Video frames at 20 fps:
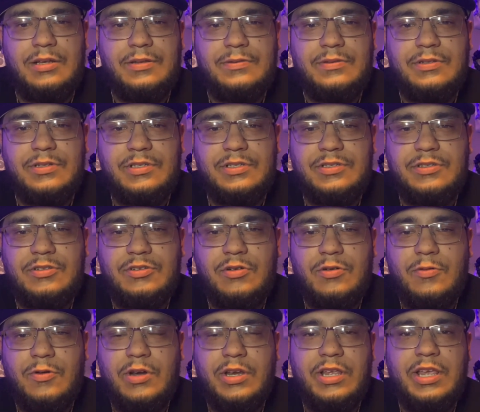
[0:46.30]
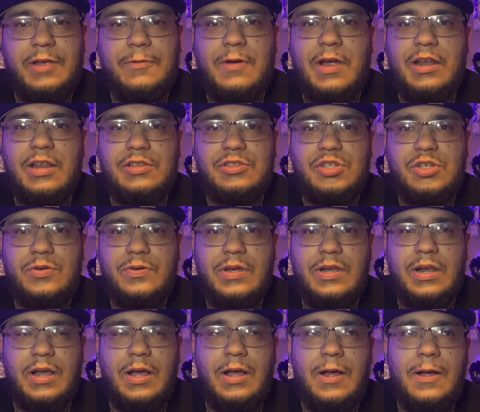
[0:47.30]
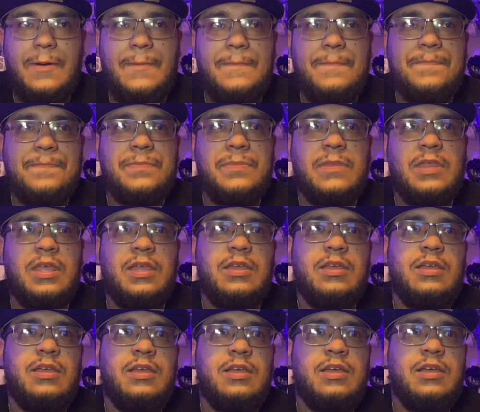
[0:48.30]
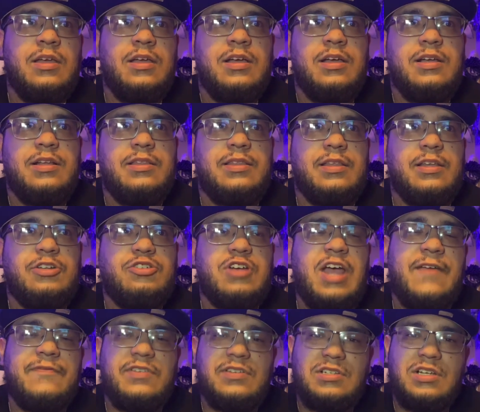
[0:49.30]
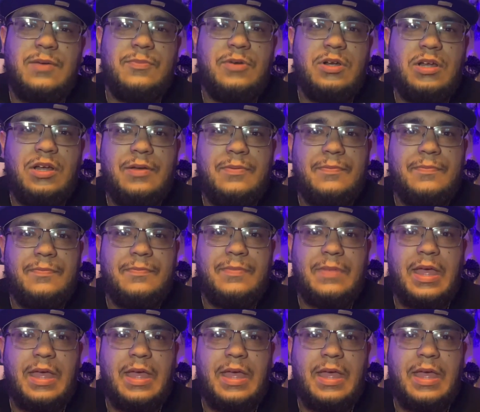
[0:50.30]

Just don't want to get right into it. The draft is coming up,